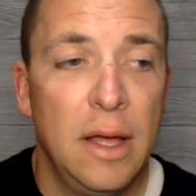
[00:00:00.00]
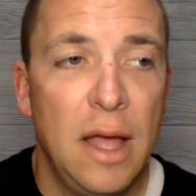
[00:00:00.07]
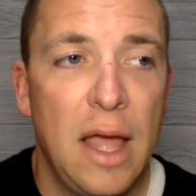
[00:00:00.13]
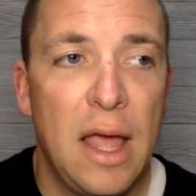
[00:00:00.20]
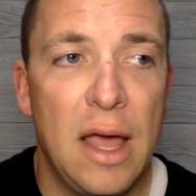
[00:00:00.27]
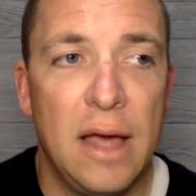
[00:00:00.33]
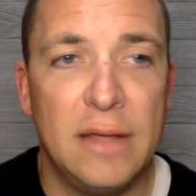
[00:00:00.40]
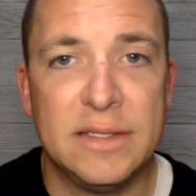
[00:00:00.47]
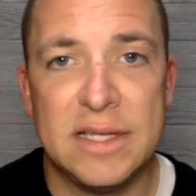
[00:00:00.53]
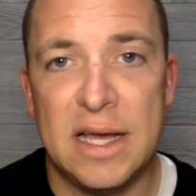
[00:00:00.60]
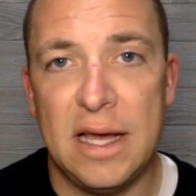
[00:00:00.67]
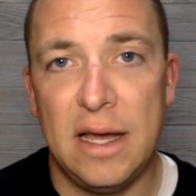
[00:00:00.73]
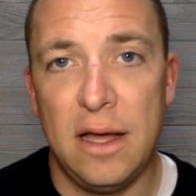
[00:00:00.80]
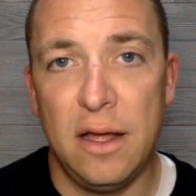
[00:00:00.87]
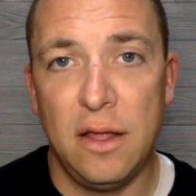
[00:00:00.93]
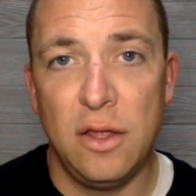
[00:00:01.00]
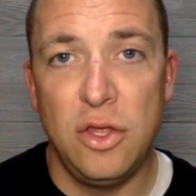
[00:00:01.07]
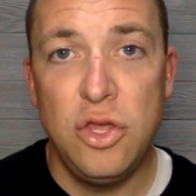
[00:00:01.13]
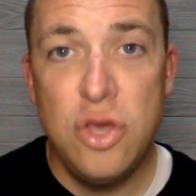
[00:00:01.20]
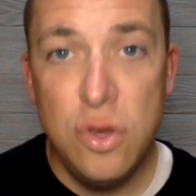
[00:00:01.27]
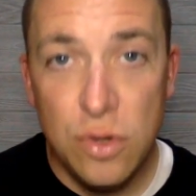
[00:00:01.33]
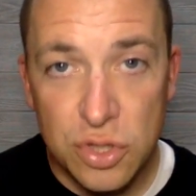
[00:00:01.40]
And uh,
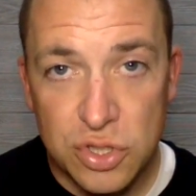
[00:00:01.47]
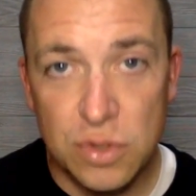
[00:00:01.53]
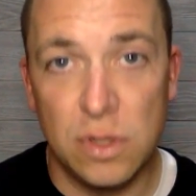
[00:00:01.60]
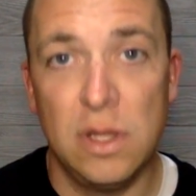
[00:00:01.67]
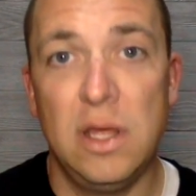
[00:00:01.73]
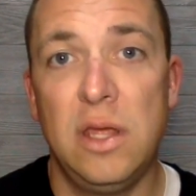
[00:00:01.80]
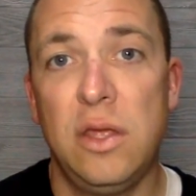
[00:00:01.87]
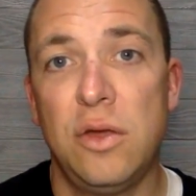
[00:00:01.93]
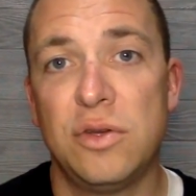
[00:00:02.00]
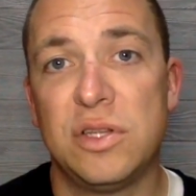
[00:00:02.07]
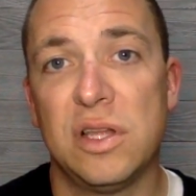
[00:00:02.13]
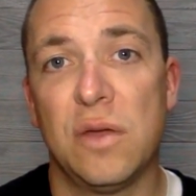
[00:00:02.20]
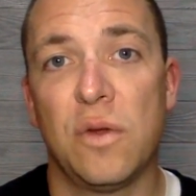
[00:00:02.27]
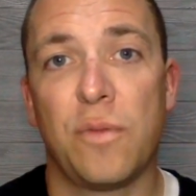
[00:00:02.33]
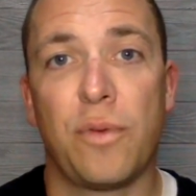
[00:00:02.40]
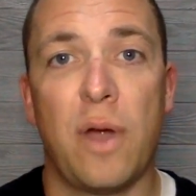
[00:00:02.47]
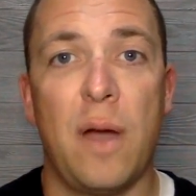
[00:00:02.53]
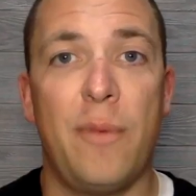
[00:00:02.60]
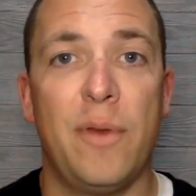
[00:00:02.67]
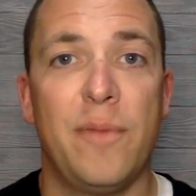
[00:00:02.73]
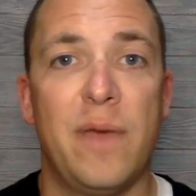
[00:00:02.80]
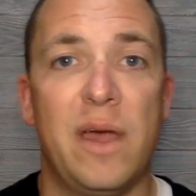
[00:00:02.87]
usually you're dealing with
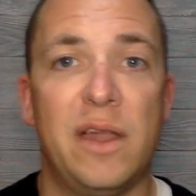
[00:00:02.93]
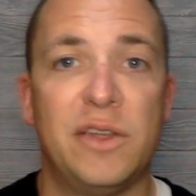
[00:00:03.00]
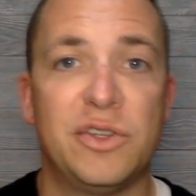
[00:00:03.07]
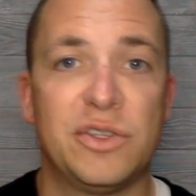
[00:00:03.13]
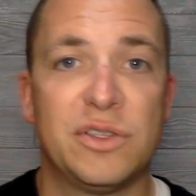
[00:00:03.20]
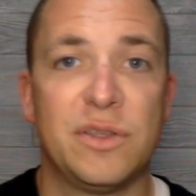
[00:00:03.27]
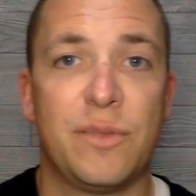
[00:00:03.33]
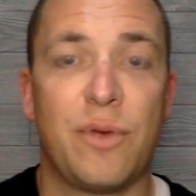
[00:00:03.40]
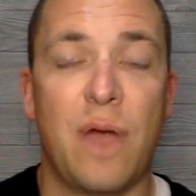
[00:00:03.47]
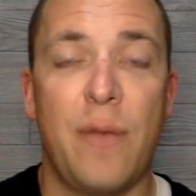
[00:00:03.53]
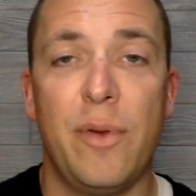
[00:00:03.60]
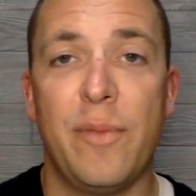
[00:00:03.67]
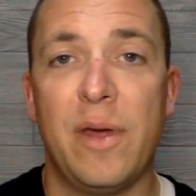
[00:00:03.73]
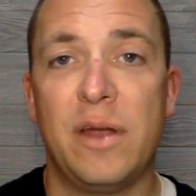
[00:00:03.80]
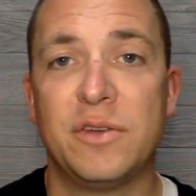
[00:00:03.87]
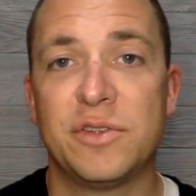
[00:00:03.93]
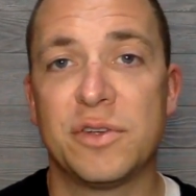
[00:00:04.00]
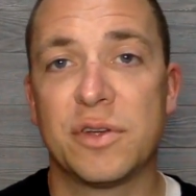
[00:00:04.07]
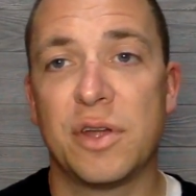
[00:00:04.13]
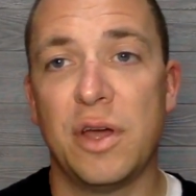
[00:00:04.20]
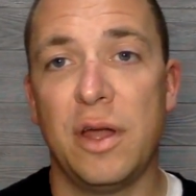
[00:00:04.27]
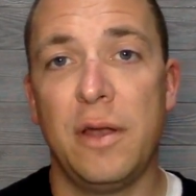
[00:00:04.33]
property managers, and the property managers
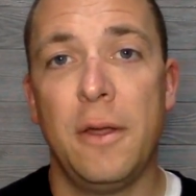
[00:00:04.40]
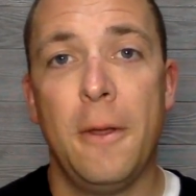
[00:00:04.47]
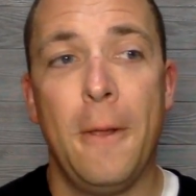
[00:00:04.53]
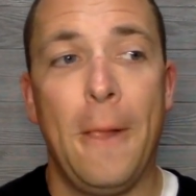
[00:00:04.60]
are good.